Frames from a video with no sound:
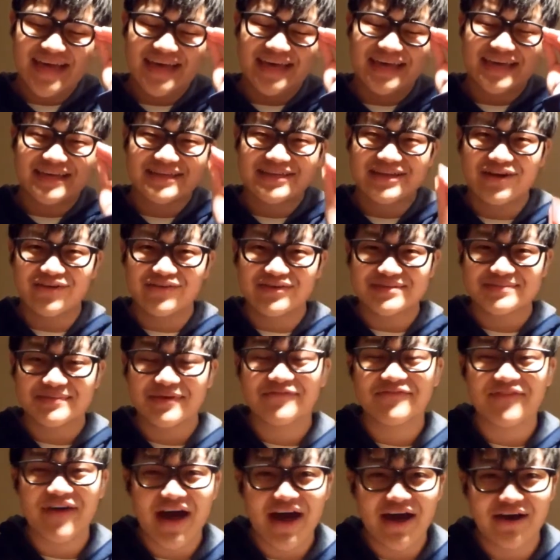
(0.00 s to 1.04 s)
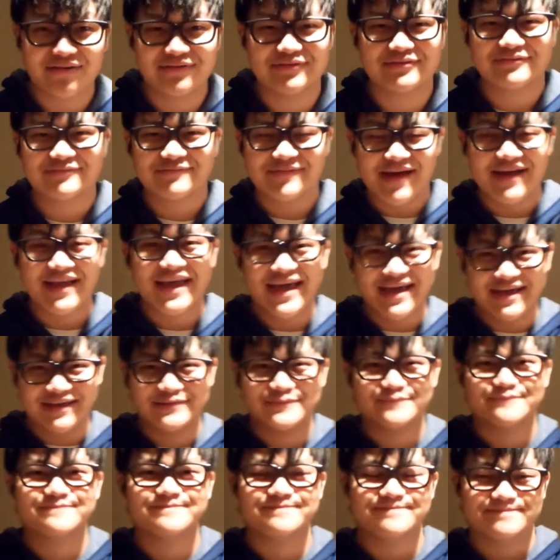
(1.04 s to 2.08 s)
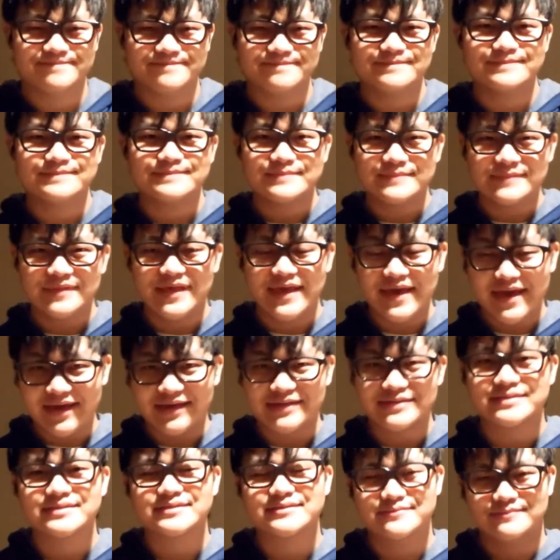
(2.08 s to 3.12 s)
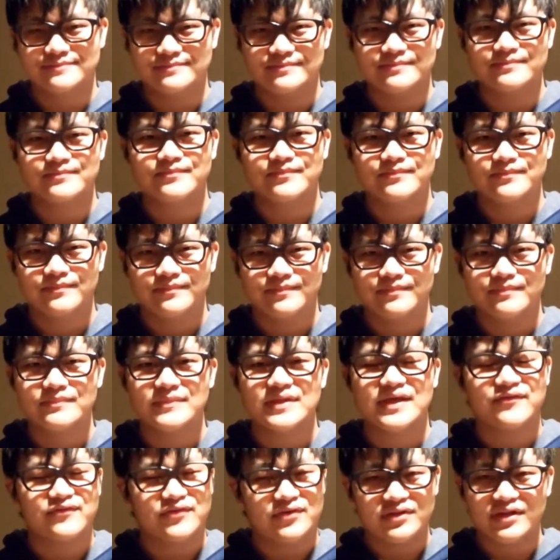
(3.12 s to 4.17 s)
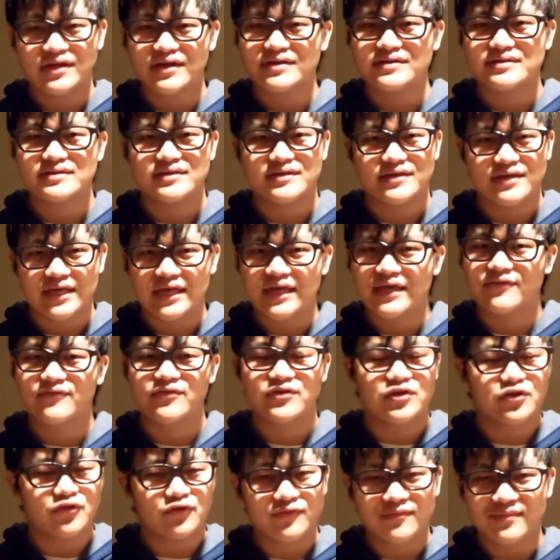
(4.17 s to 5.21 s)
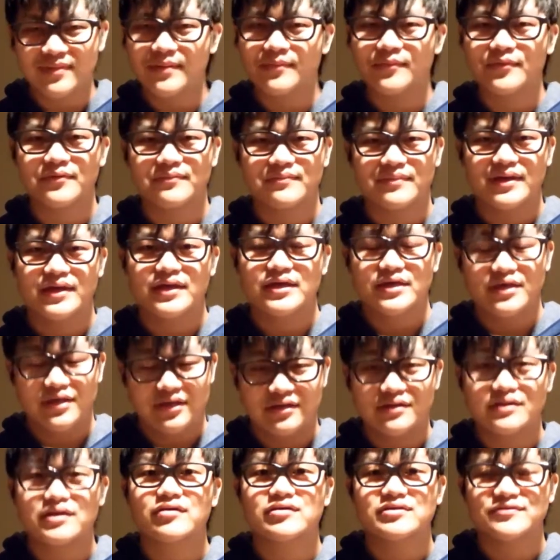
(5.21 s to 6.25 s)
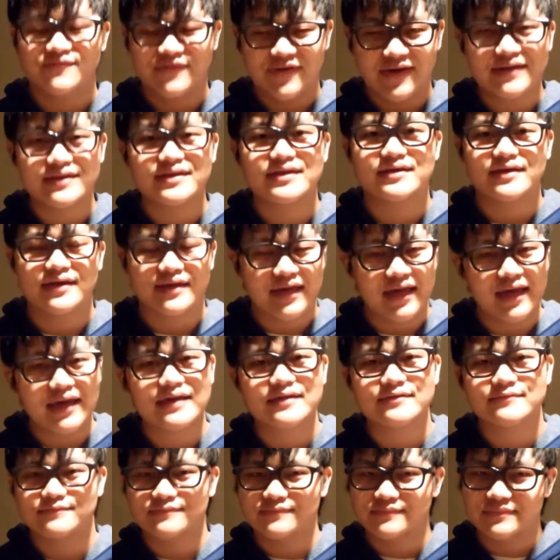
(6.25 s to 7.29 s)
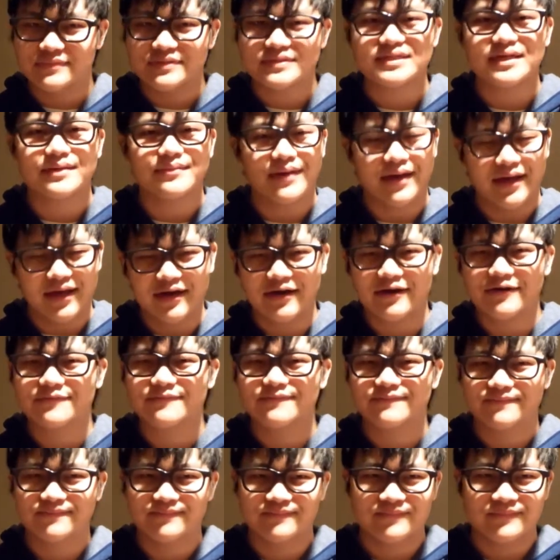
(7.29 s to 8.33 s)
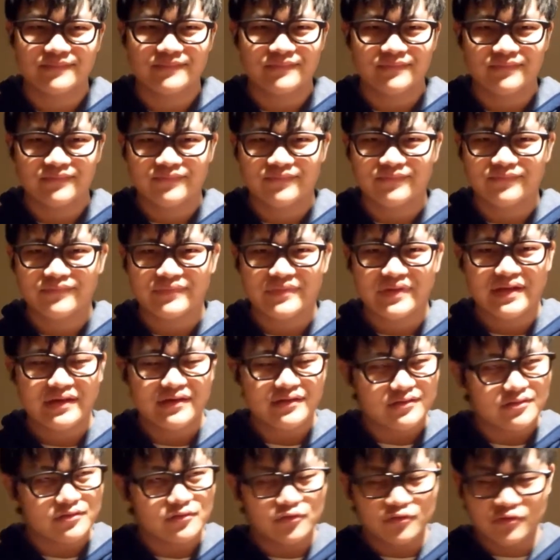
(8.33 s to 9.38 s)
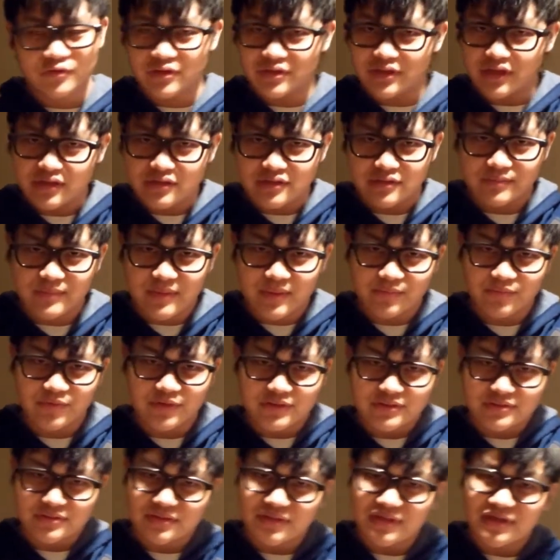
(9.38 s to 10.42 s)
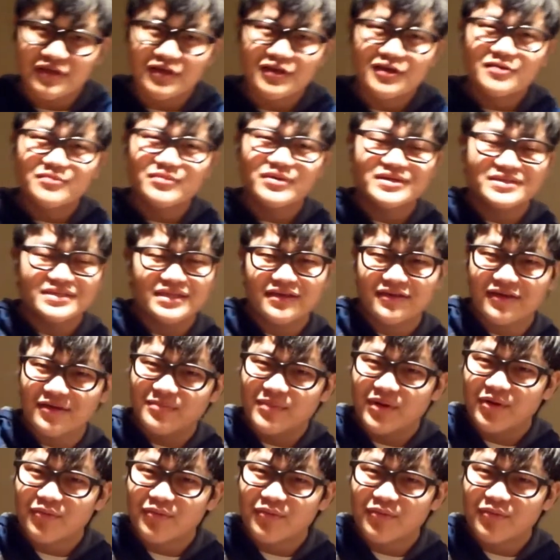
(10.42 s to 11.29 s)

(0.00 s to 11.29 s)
It can always be found again. Yes. If you don't remember, you can always find it again somehow. They're connected memories. Because a